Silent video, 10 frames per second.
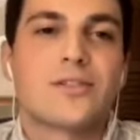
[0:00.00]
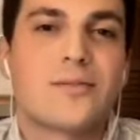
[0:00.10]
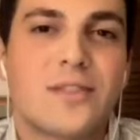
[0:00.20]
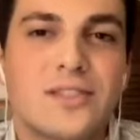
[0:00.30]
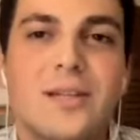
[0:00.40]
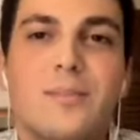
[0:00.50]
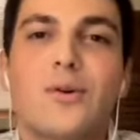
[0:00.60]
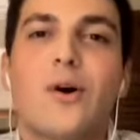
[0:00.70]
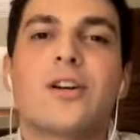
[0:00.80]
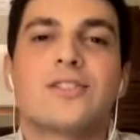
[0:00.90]
sort of this
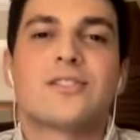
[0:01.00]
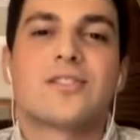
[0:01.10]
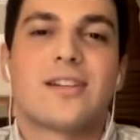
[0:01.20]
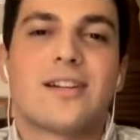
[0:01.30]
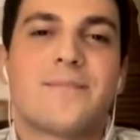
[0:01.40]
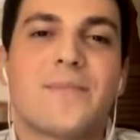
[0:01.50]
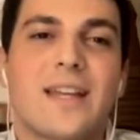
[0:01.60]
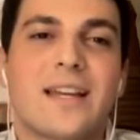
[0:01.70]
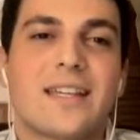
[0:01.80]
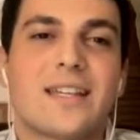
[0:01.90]
liberal arts,
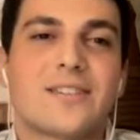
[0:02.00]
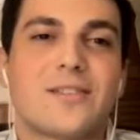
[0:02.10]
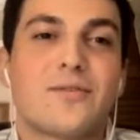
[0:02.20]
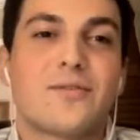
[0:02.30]
I guess,